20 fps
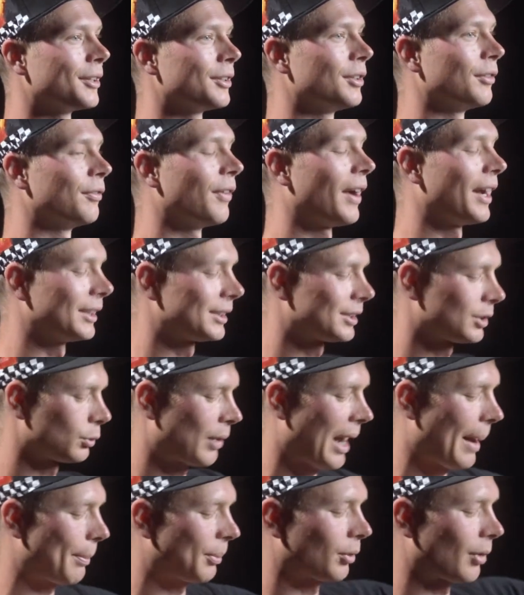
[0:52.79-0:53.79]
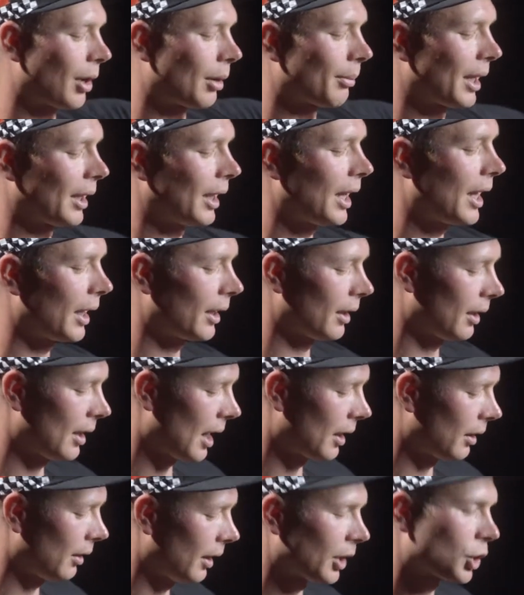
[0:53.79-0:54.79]
device wraps around my leg and
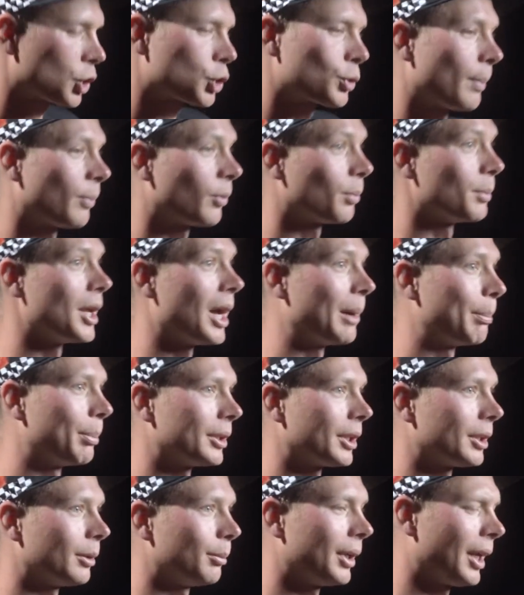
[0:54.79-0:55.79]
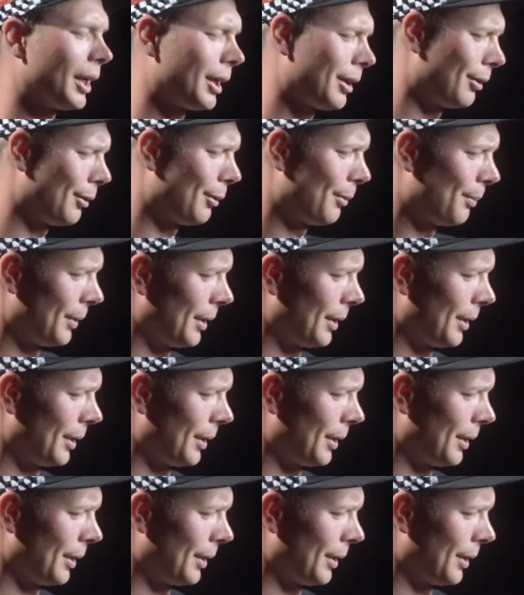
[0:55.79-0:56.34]
kind of like trips me up a little bit. I go,